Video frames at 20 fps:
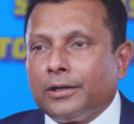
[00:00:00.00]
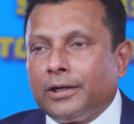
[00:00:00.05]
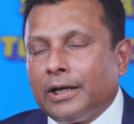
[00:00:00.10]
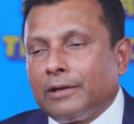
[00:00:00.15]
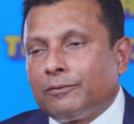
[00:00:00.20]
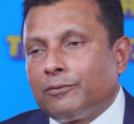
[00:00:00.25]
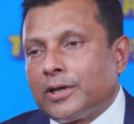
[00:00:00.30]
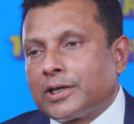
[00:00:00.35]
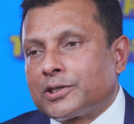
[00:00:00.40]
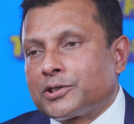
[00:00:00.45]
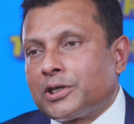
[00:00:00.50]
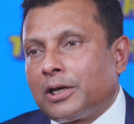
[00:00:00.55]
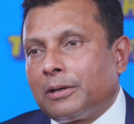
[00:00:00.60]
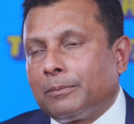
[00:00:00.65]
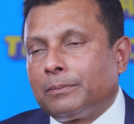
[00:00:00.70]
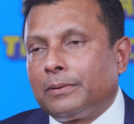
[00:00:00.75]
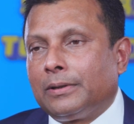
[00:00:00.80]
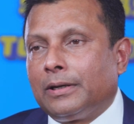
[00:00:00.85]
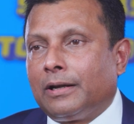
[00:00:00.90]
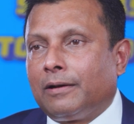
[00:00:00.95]
Take, for
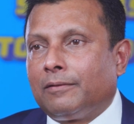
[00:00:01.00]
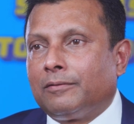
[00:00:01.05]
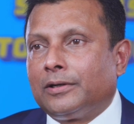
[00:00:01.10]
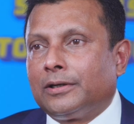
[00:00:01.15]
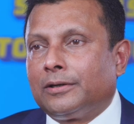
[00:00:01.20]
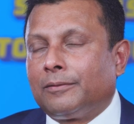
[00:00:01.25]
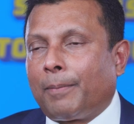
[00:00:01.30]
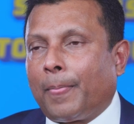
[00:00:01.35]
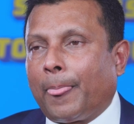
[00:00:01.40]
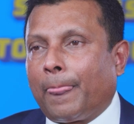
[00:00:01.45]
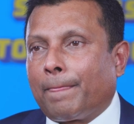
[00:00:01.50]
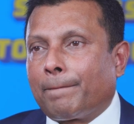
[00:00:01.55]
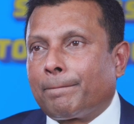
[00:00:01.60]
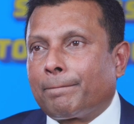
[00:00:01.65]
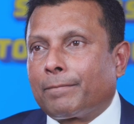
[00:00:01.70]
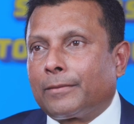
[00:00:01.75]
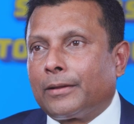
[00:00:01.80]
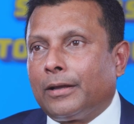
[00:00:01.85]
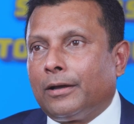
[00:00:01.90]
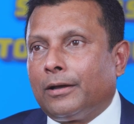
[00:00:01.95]
example, our
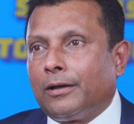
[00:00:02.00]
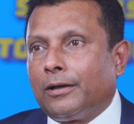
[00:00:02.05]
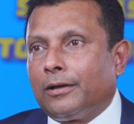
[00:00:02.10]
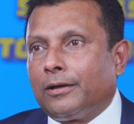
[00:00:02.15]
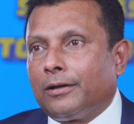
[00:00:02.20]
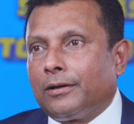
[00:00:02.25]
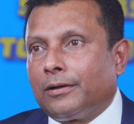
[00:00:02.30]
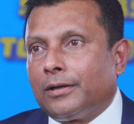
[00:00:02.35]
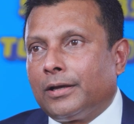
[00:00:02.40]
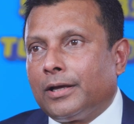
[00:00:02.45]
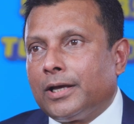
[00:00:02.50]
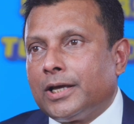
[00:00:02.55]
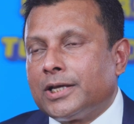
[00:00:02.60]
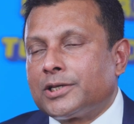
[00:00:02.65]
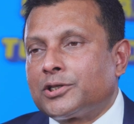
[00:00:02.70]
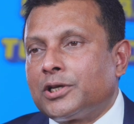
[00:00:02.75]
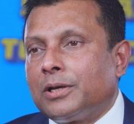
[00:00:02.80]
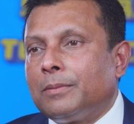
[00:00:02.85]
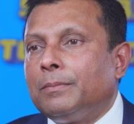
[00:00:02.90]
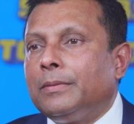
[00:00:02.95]

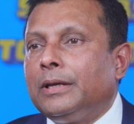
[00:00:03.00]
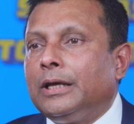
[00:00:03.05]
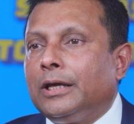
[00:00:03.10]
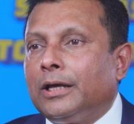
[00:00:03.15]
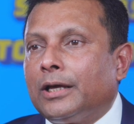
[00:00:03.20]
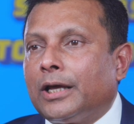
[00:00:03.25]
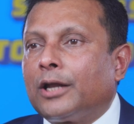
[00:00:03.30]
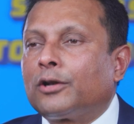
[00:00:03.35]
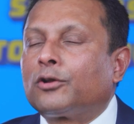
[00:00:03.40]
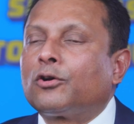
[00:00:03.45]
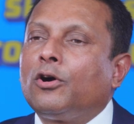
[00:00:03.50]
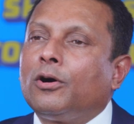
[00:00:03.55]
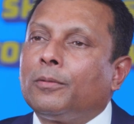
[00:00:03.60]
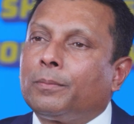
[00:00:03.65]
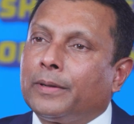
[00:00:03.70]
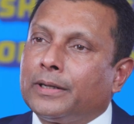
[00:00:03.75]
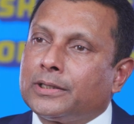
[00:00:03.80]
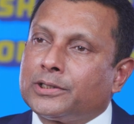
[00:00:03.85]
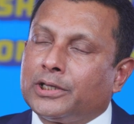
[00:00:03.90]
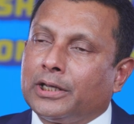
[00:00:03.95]
SME and
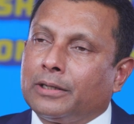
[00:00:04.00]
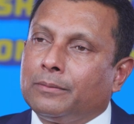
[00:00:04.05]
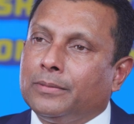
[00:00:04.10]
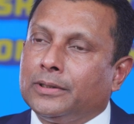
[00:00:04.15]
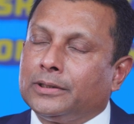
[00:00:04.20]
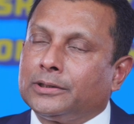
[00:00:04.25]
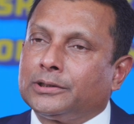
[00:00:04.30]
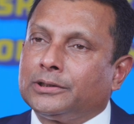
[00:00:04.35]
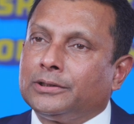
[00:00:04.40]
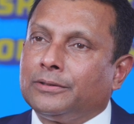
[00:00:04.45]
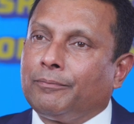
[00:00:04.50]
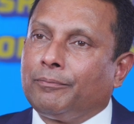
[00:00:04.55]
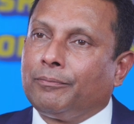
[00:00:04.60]
corporate segments.